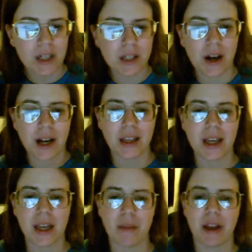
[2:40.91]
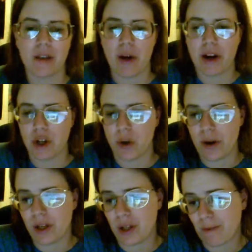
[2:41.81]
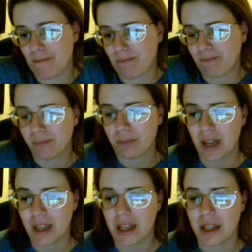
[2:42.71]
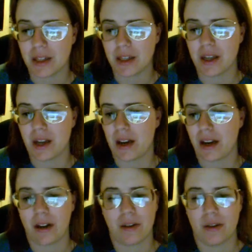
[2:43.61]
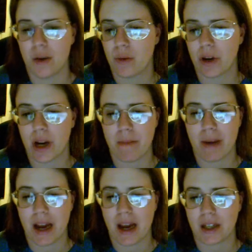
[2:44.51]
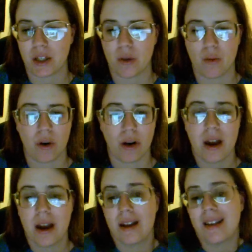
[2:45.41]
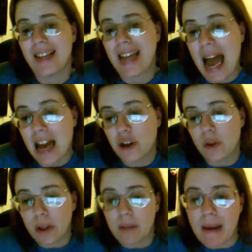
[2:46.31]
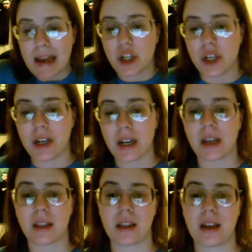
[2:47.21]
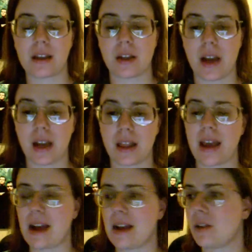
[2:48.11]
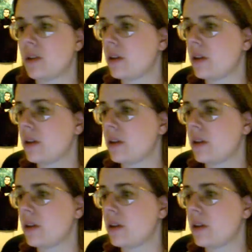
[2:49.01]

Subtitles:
So I think he made the right choice. And I think this is it. No more comebacks, no more casually mentioning things like that.